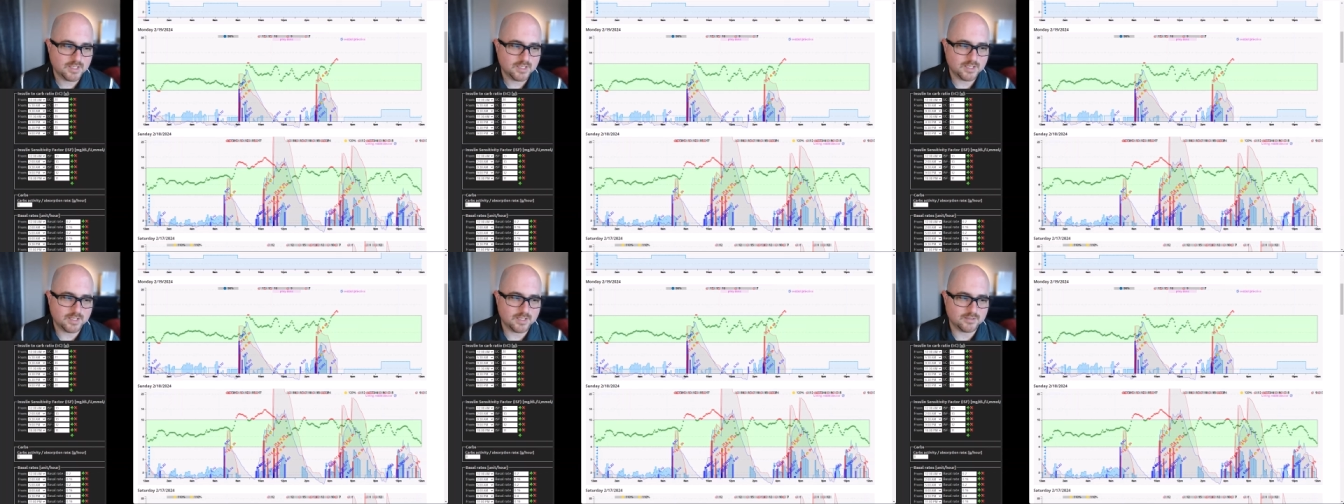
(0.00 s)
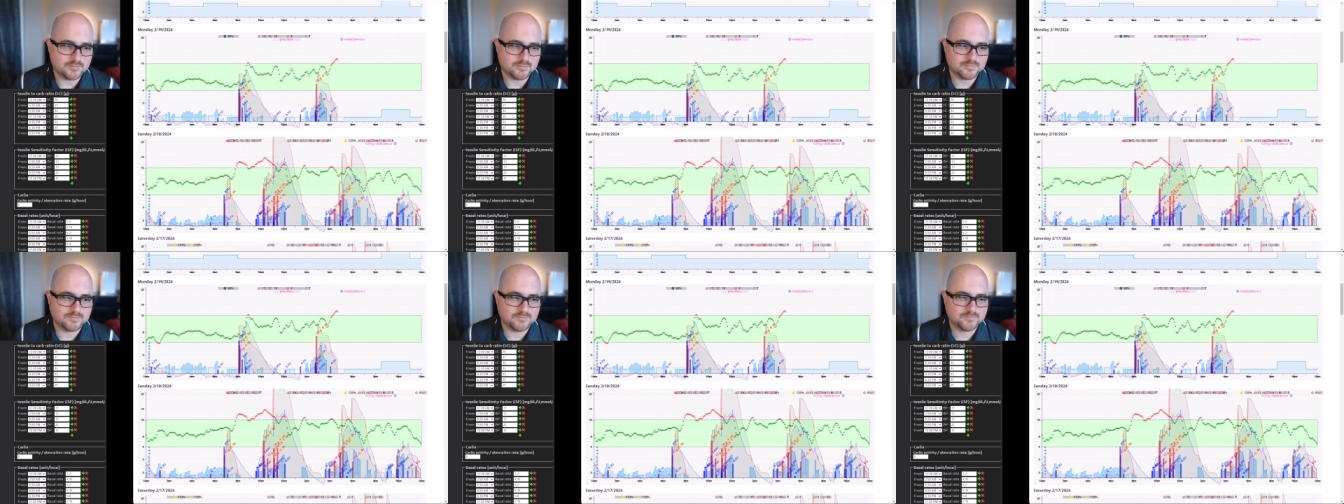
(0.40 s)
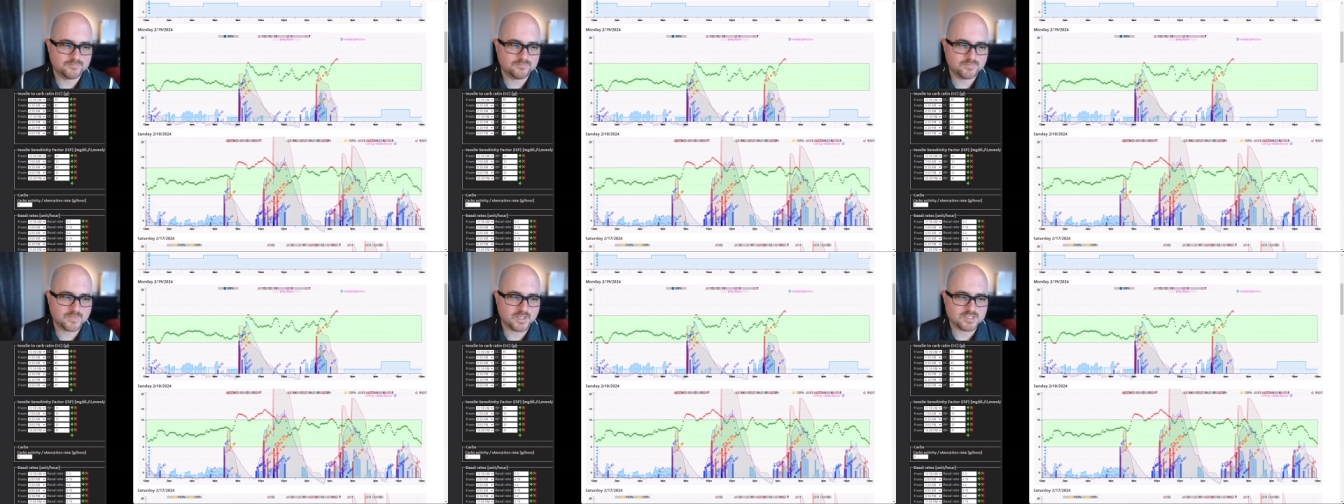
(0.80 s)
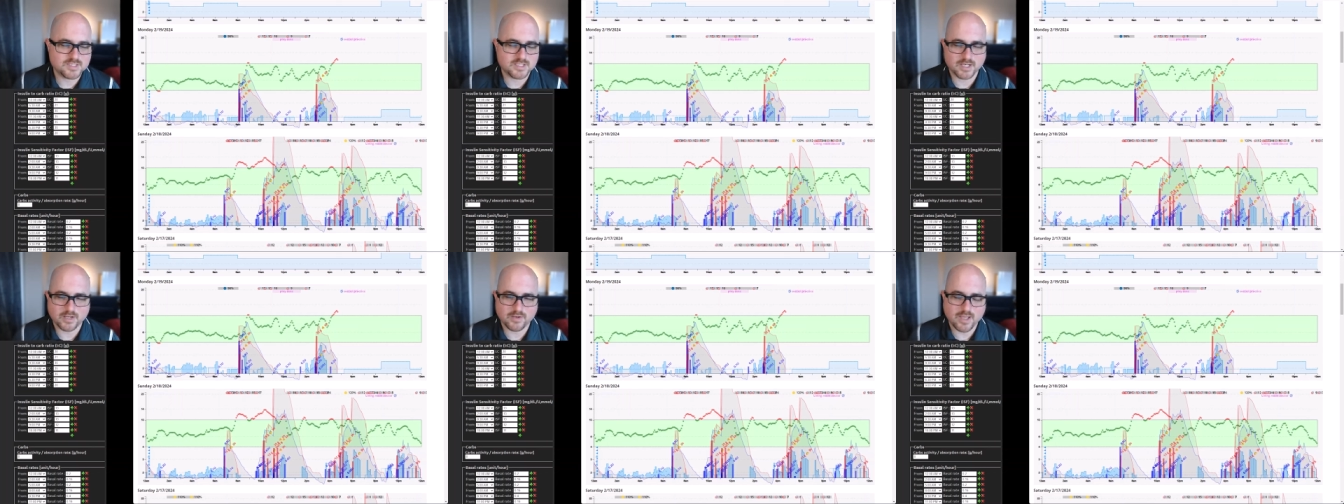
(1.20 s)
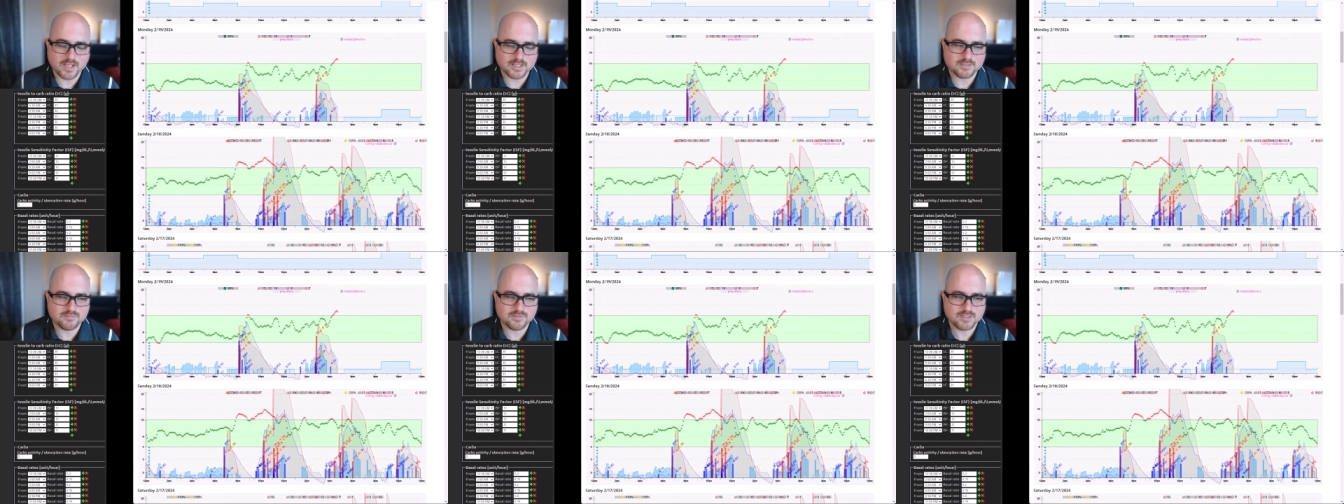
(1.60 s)
um considering how
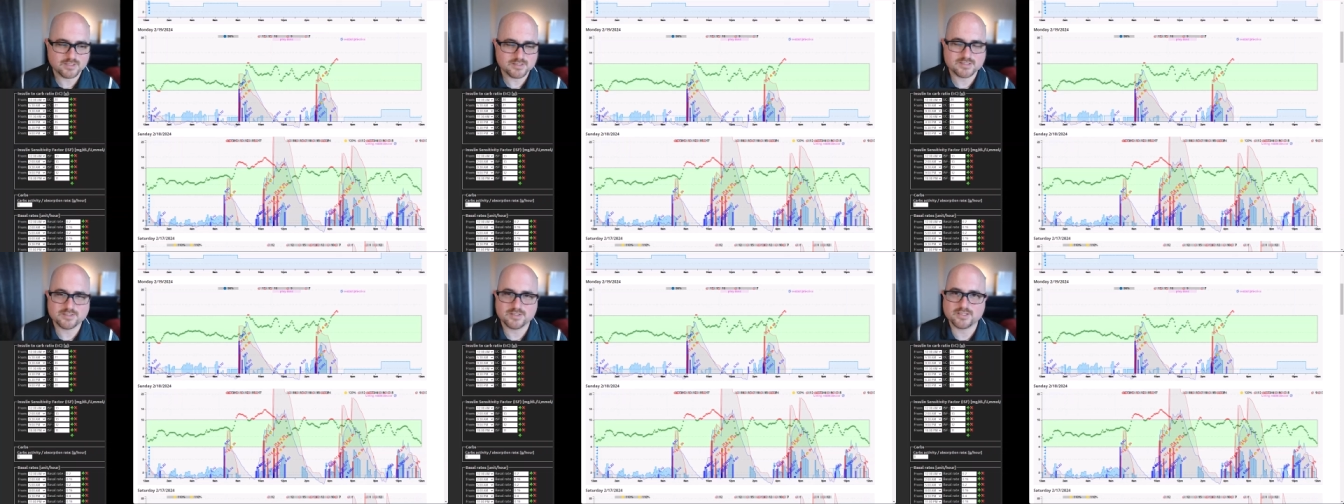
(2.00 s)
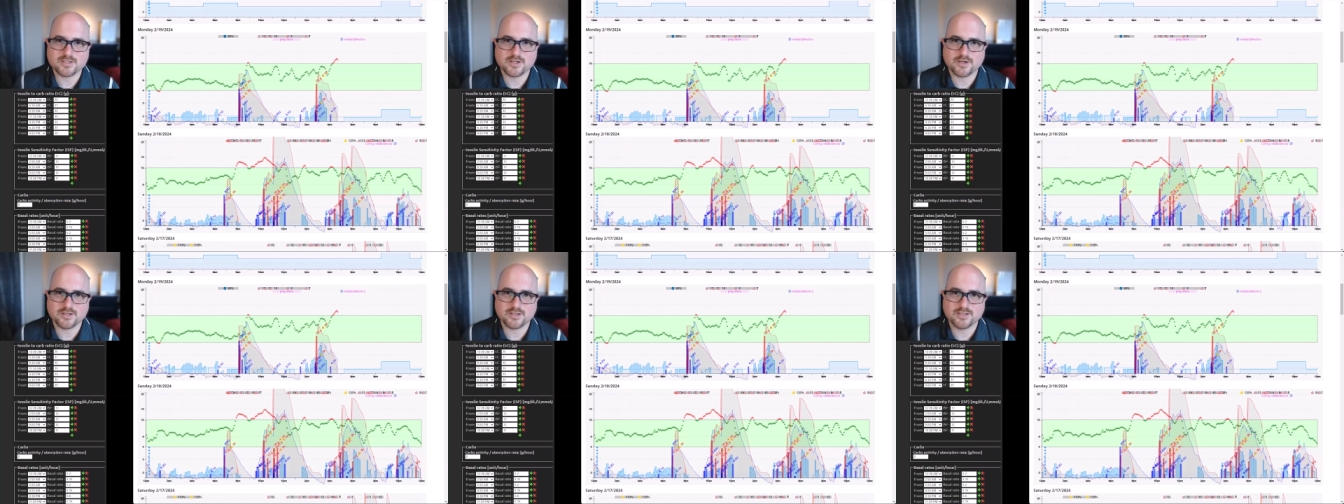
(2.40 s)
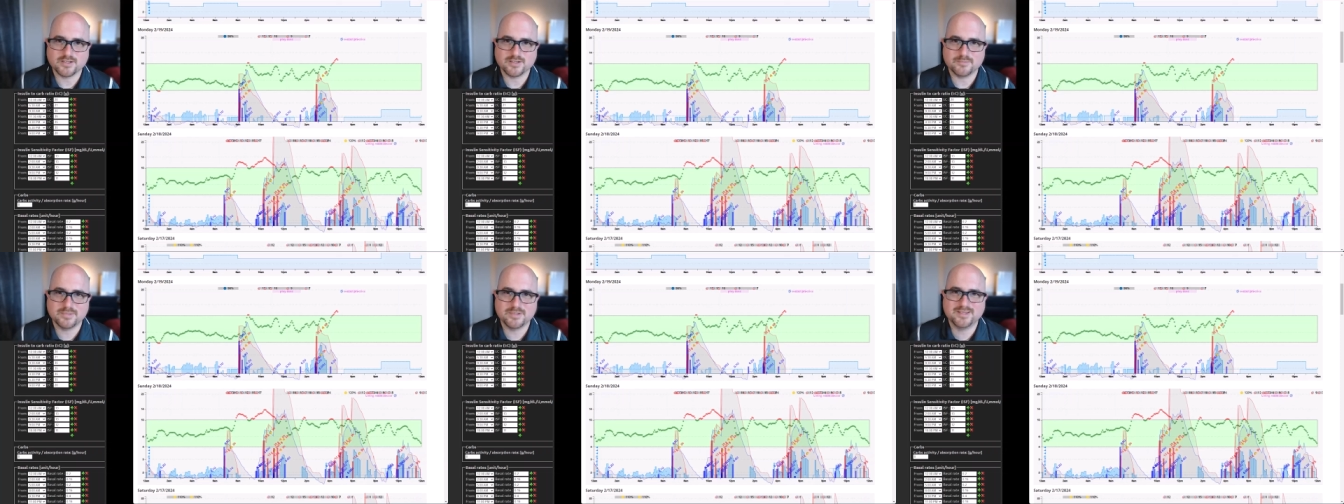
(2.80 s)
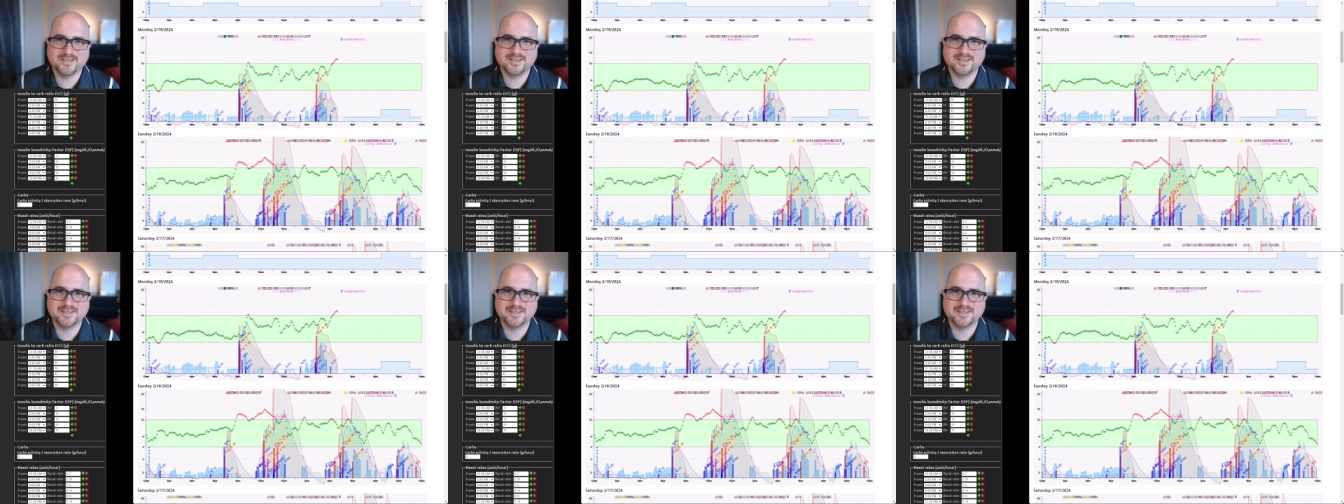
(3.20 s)
active he is, so that's hard to um